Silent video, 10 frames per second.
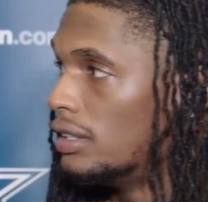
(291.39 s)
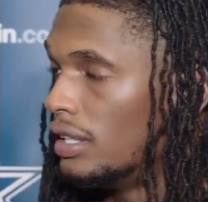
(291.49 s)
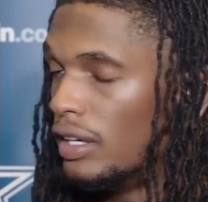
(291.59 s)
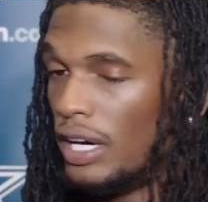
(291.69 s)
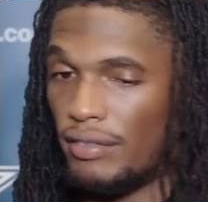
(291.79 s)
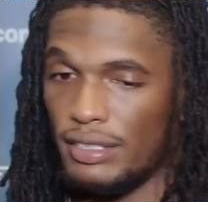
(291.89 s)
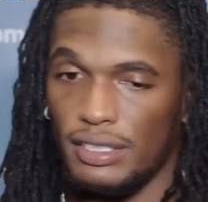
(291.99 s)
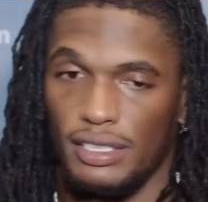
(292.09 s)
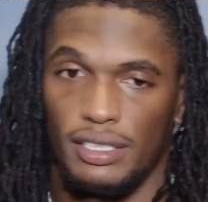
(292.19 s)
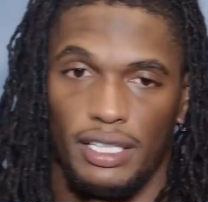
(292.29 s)
You know,
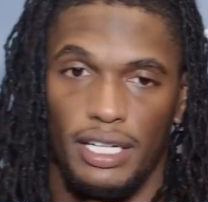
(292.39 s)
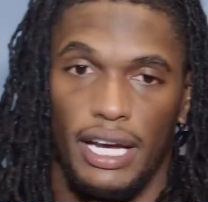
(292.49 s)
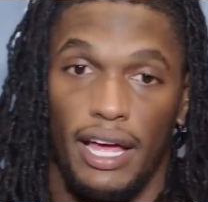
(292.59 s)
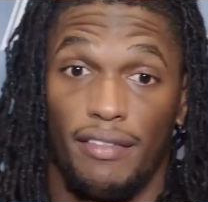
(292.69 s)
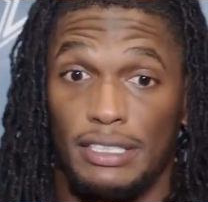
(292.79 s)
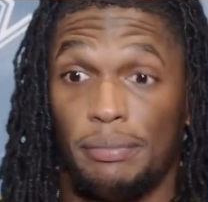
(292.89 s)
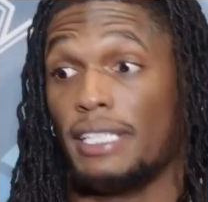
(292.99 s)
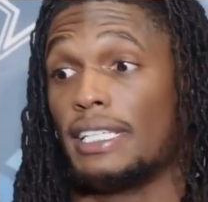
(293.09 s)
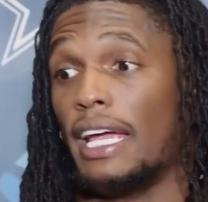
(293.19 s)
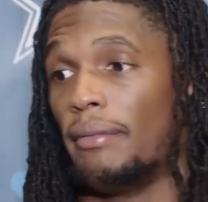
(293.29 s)
obviously he didn't have his
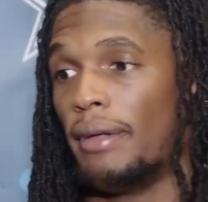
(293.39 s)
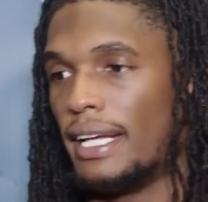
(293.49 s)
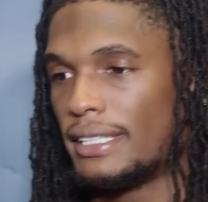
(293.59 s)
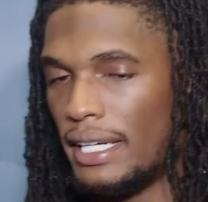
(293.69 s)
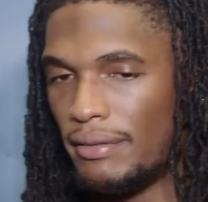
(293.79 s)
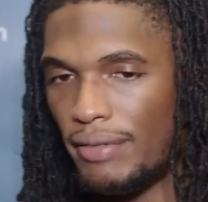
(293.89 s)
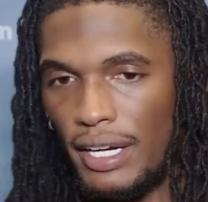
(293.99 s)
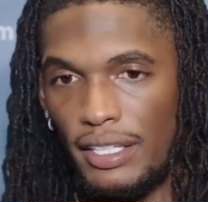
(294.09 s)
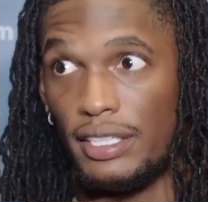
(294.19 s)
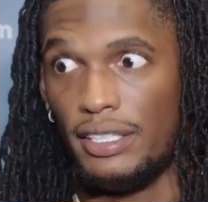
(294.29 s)
best game last game,
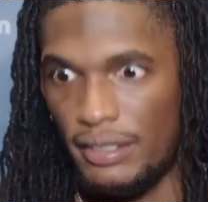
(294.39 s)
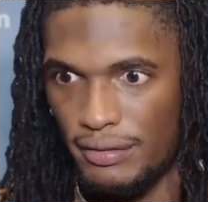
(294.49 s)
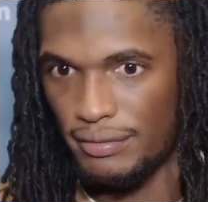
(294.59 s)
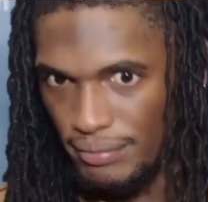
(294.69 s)
finally.